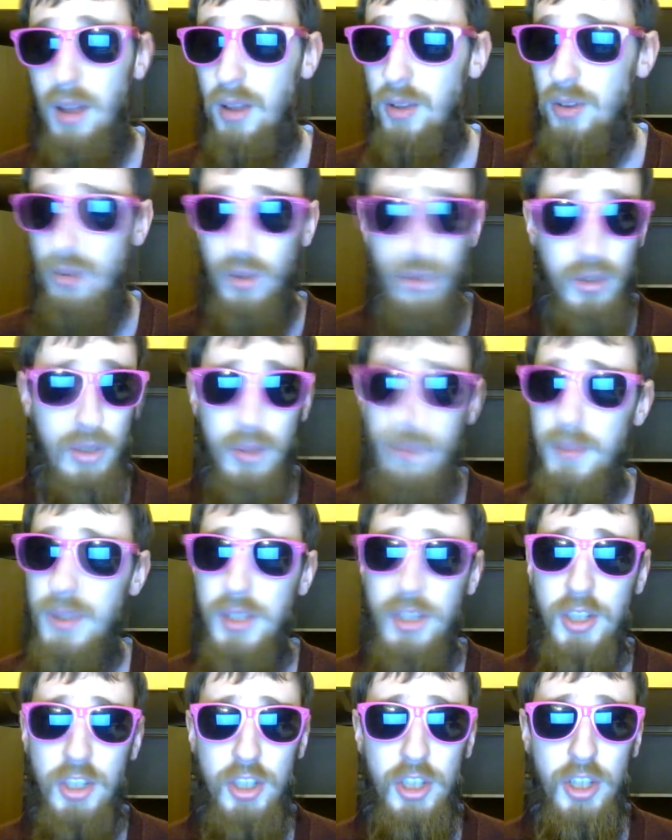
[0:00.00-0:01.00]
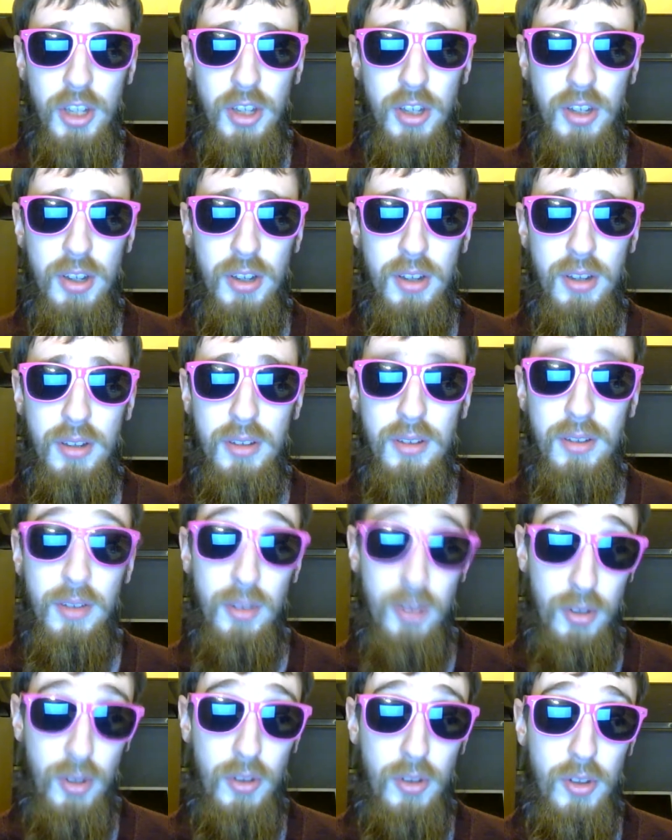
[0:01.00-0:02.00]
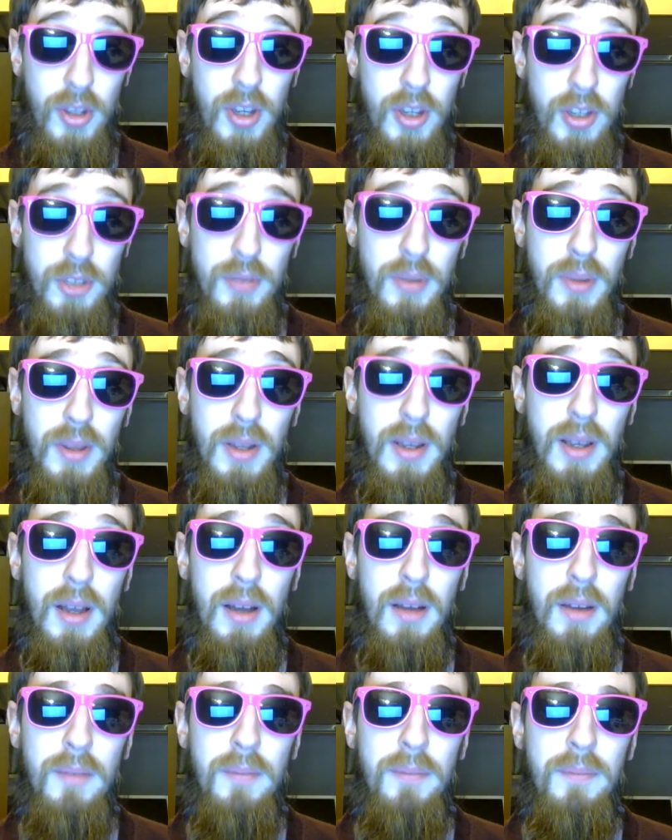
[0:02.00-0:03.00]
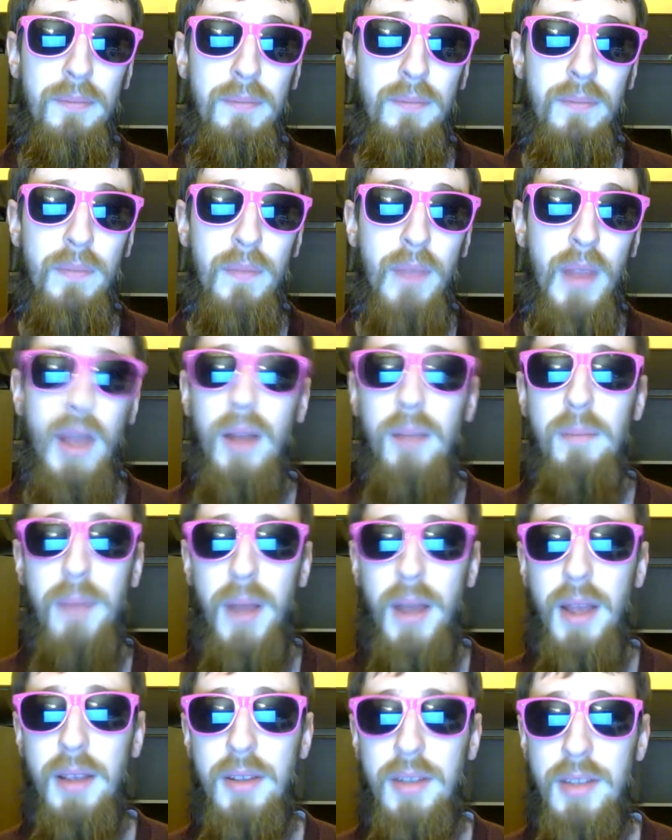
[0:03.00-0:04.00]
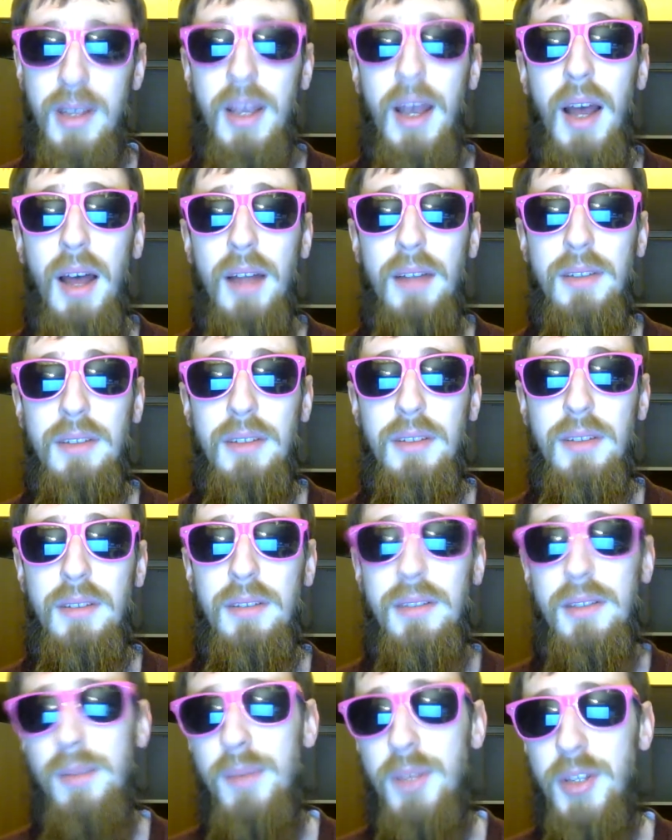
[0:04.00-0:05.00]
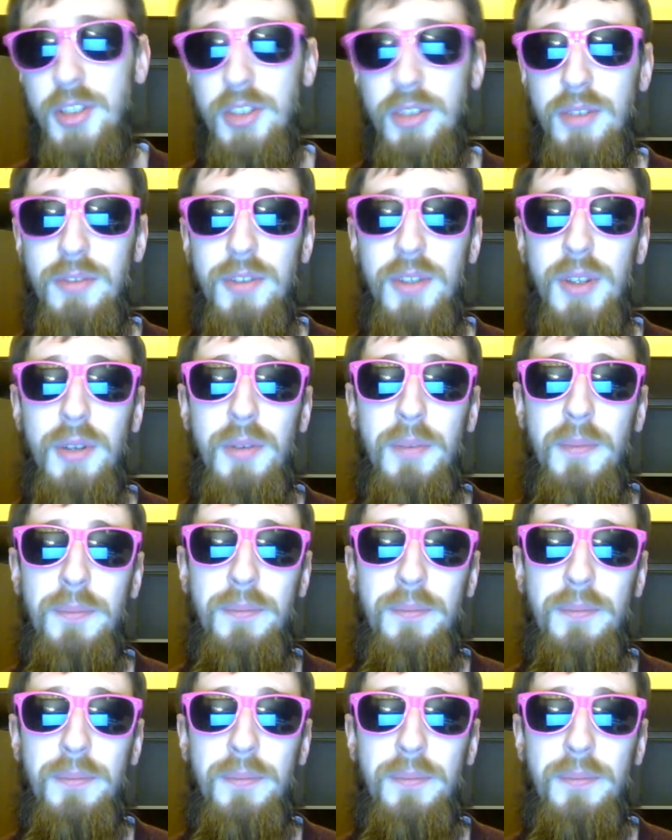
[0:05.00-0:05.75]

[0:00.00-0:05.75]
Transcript: not committing shirk, association with Allah, and paying zakat, to mention a few.